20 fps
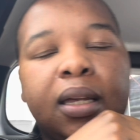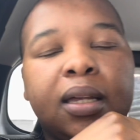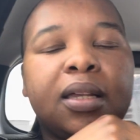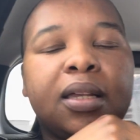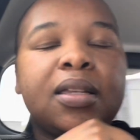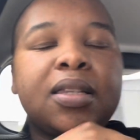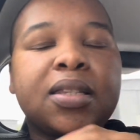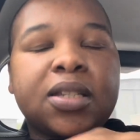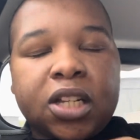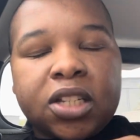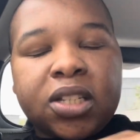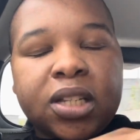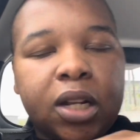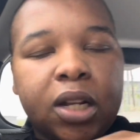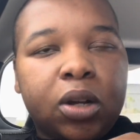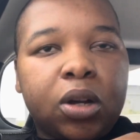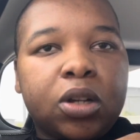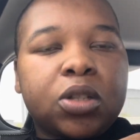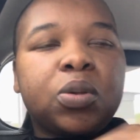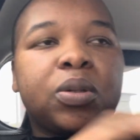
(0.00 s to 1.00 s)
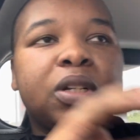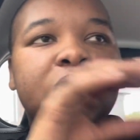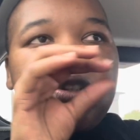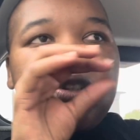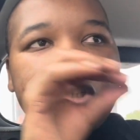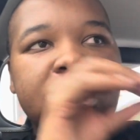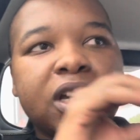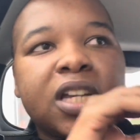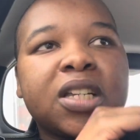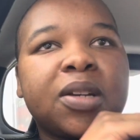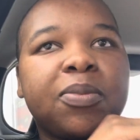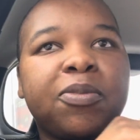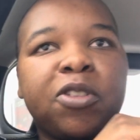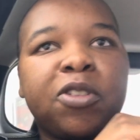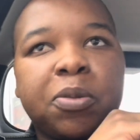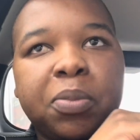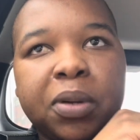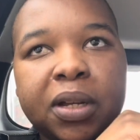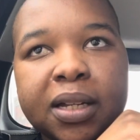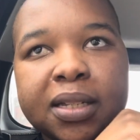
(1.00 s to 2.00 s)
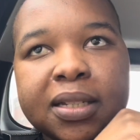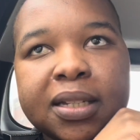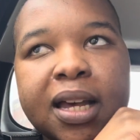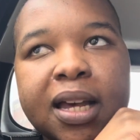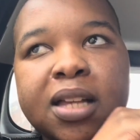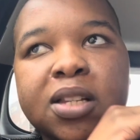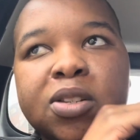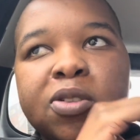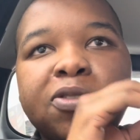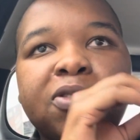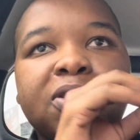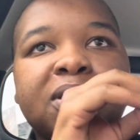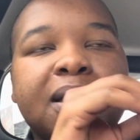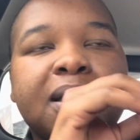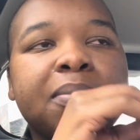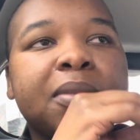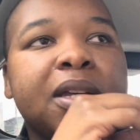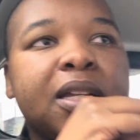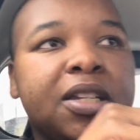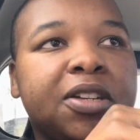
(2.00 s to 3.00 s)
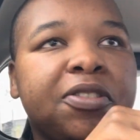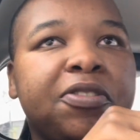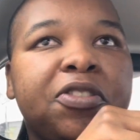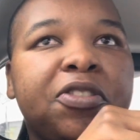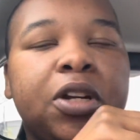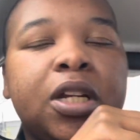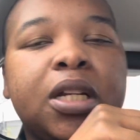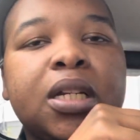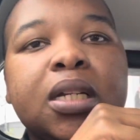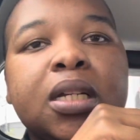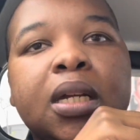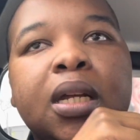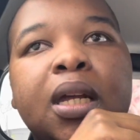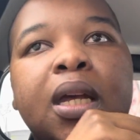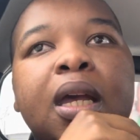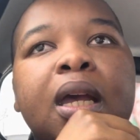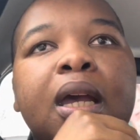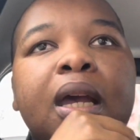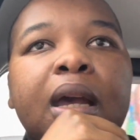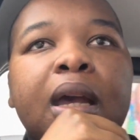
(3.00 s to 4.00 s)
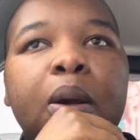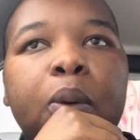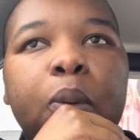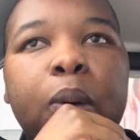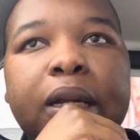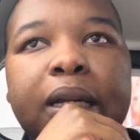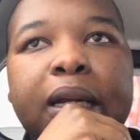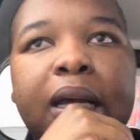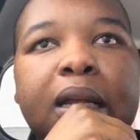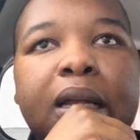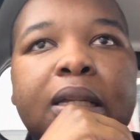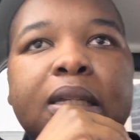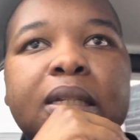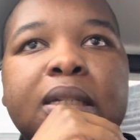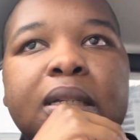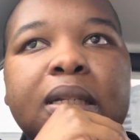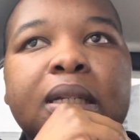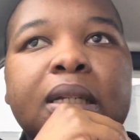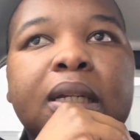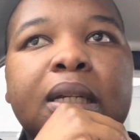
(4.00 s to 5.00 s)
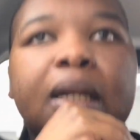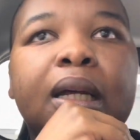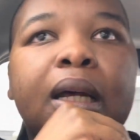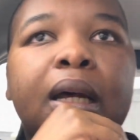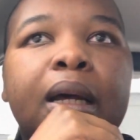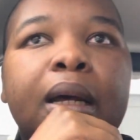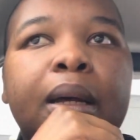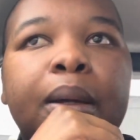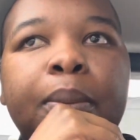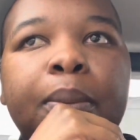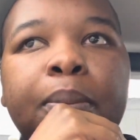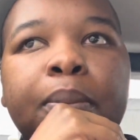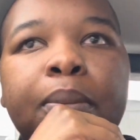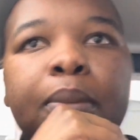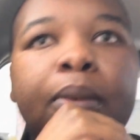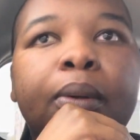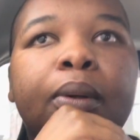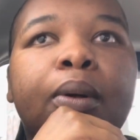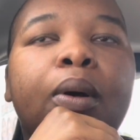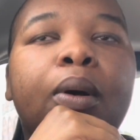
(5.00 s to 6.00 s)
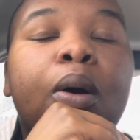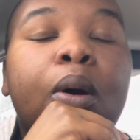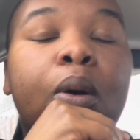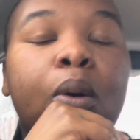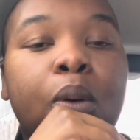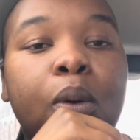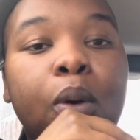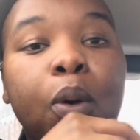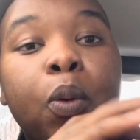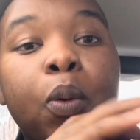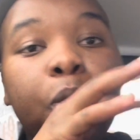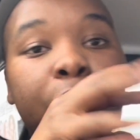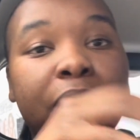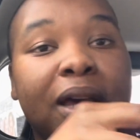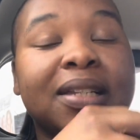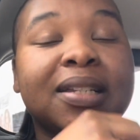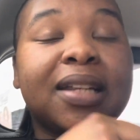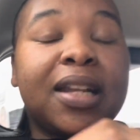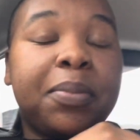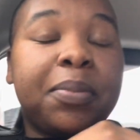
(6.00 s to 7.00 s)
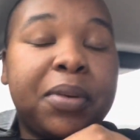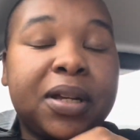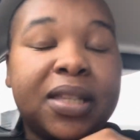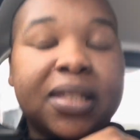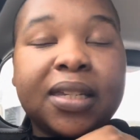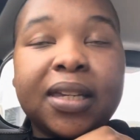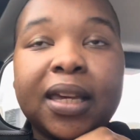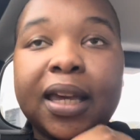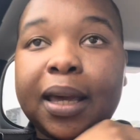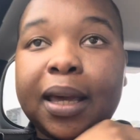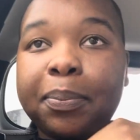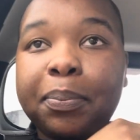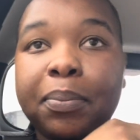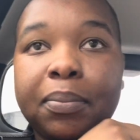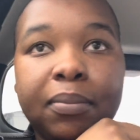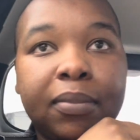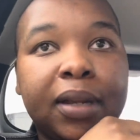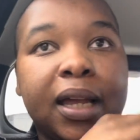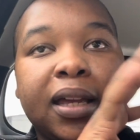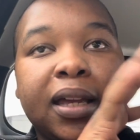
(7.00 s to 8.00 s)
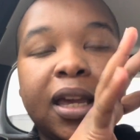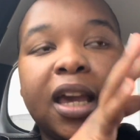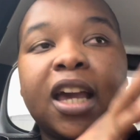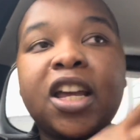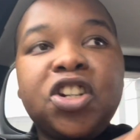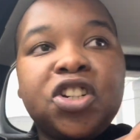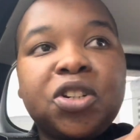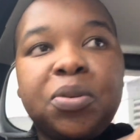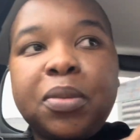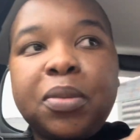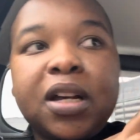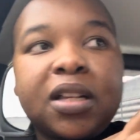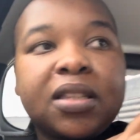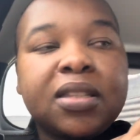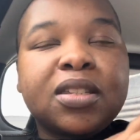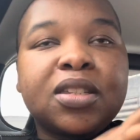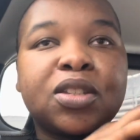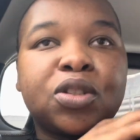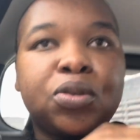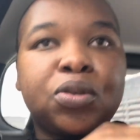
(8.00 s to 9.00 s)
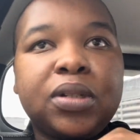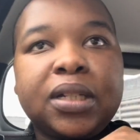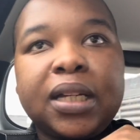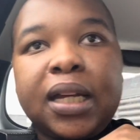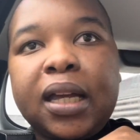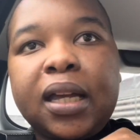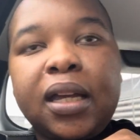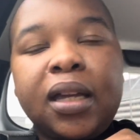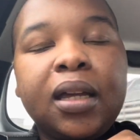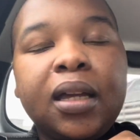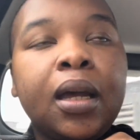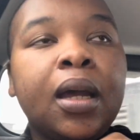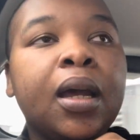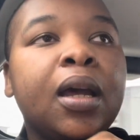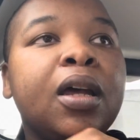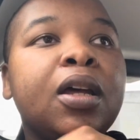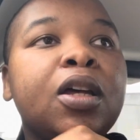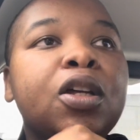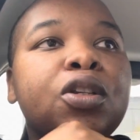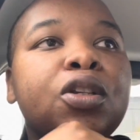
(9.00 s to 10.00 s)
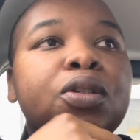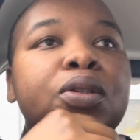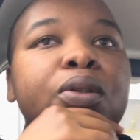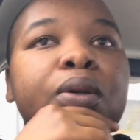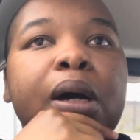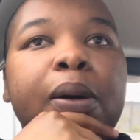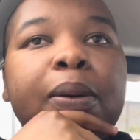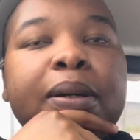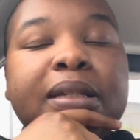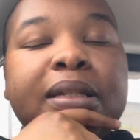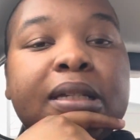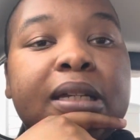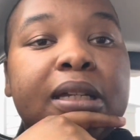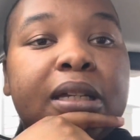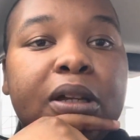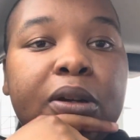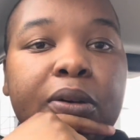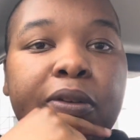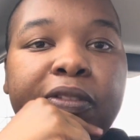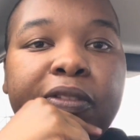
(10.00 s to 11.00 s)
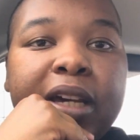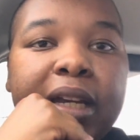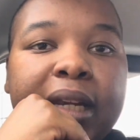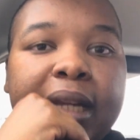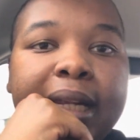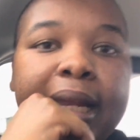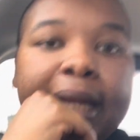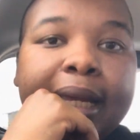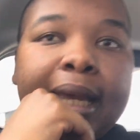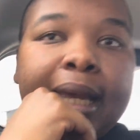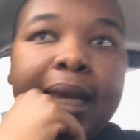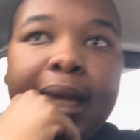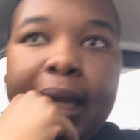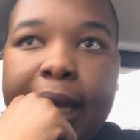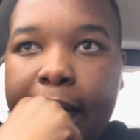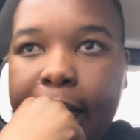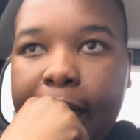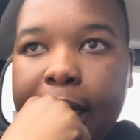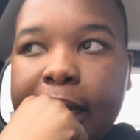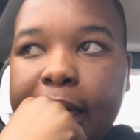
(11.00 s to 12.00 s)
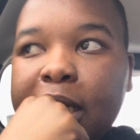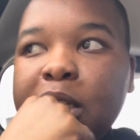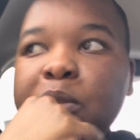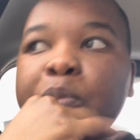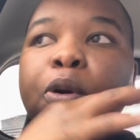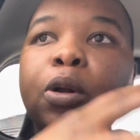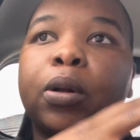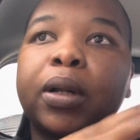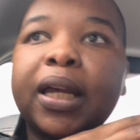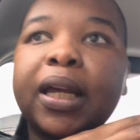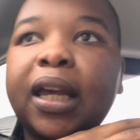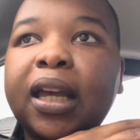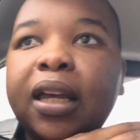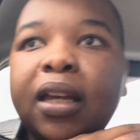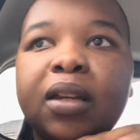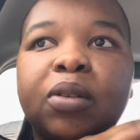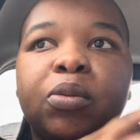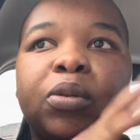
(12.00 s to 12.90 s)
It's just a lot. We need to change them for a bigger size or for something different. What else? We are celebrating her 3 months today. So I was thinking of getting like a small cake.